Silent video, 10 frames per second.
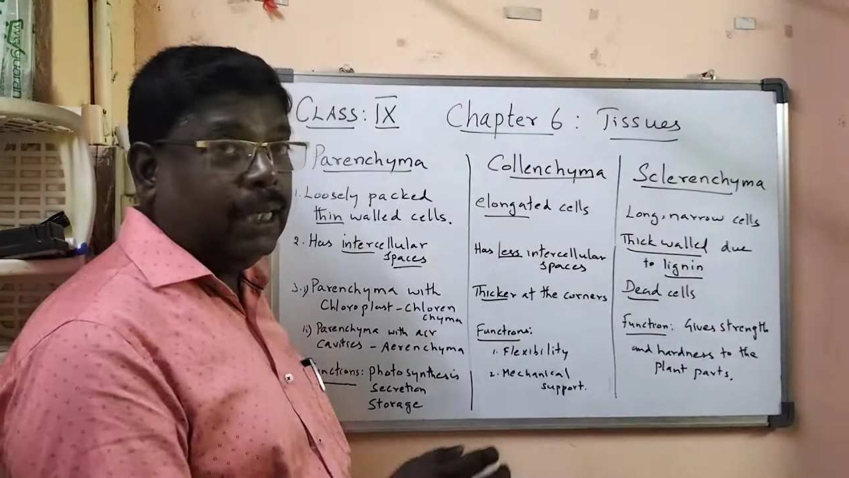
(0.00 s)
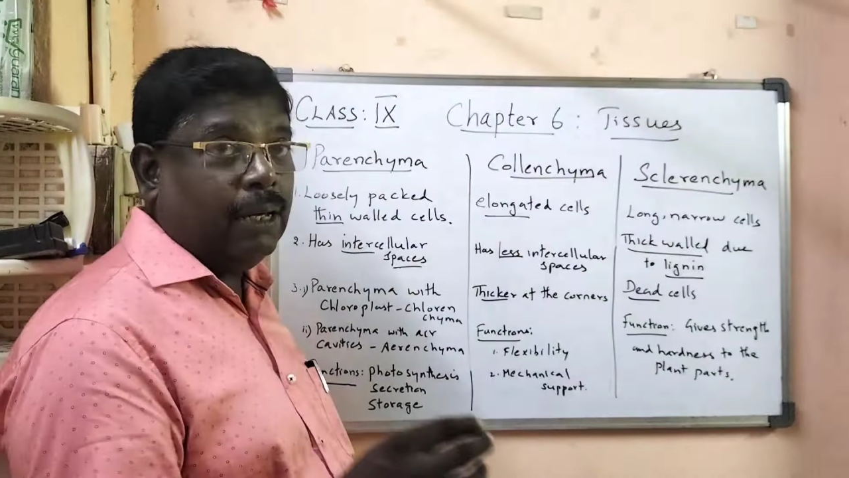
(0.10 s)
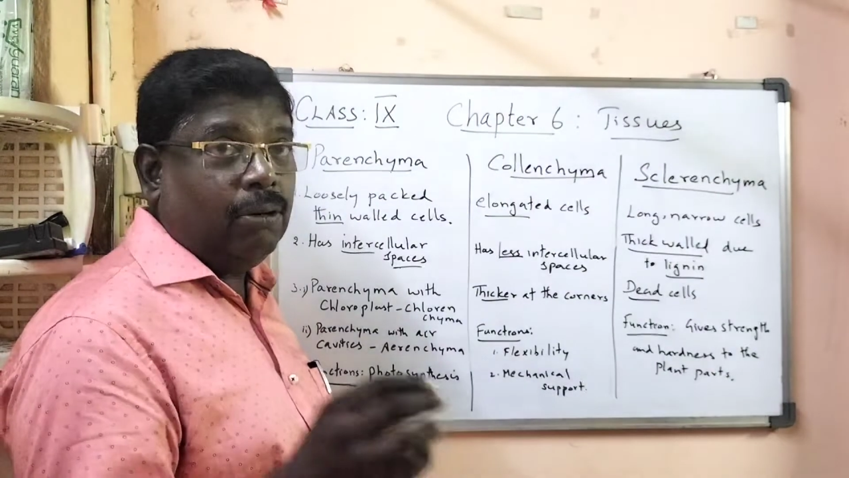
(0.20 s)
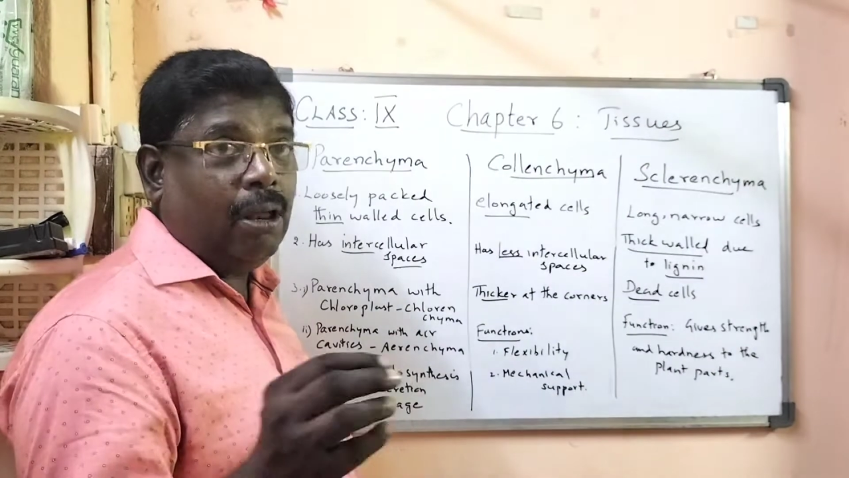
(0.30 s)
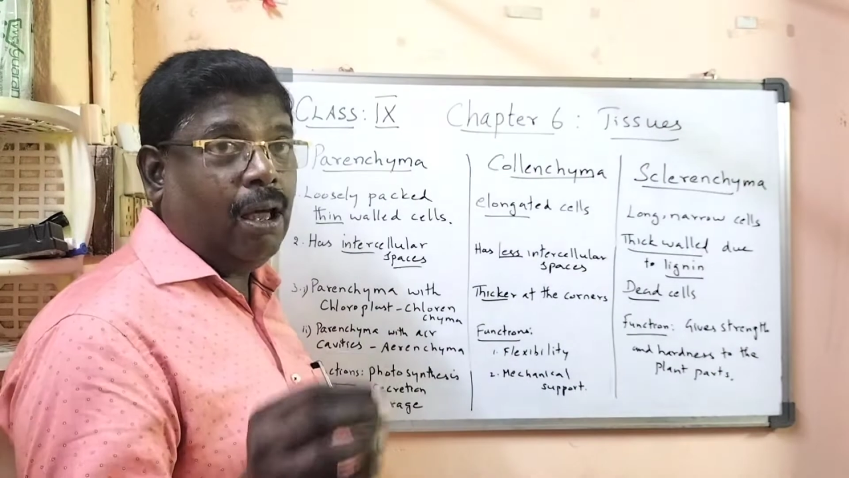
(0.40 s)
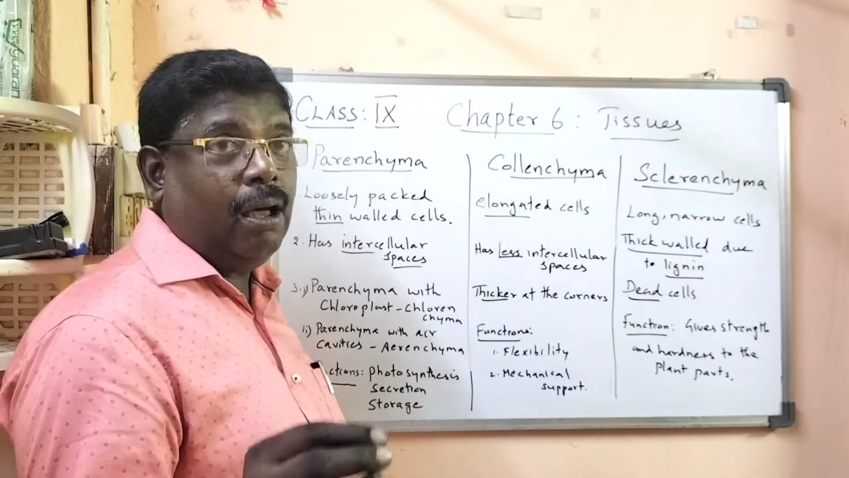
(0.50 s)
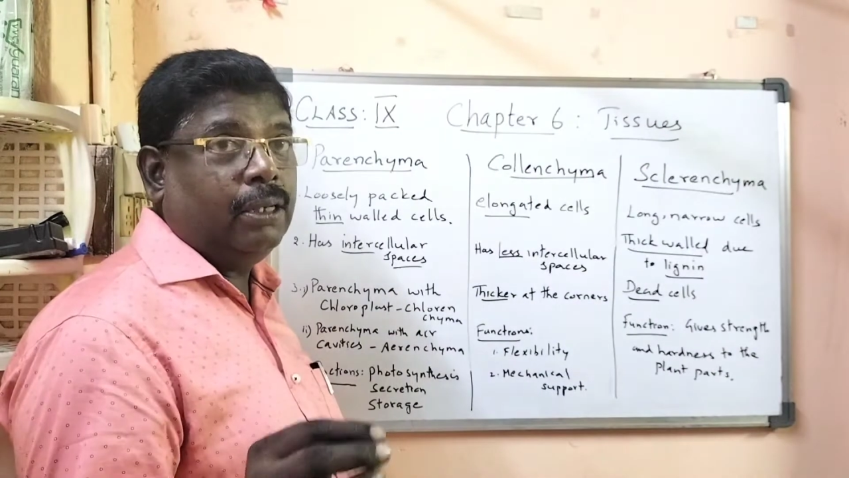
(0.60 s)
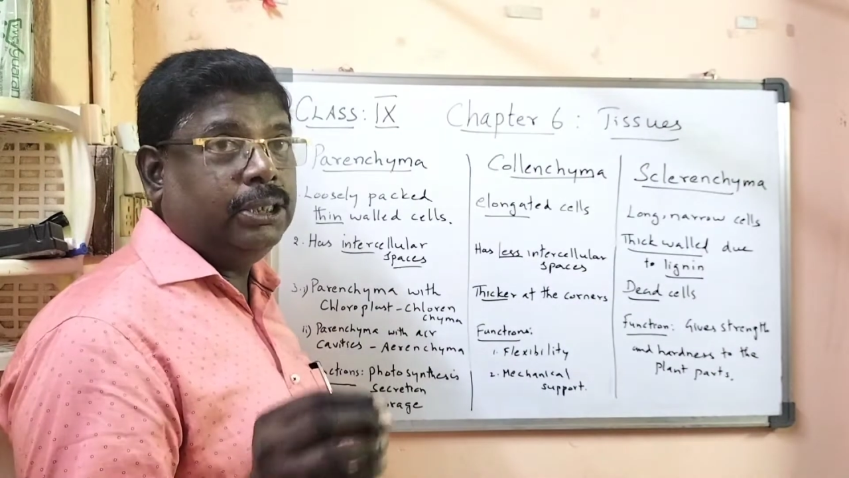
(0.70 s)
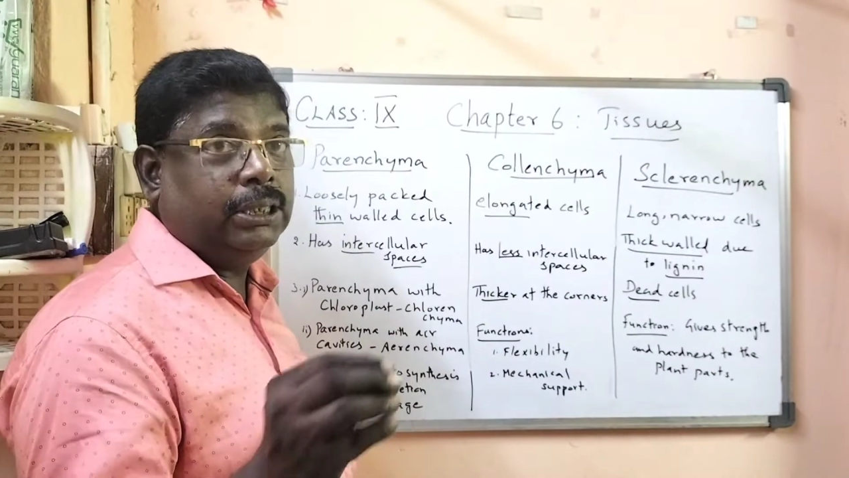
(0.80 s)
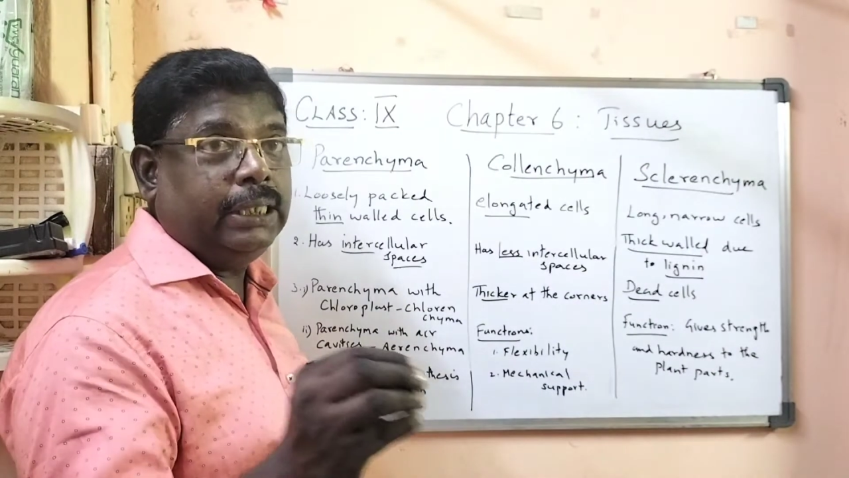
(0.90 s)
have large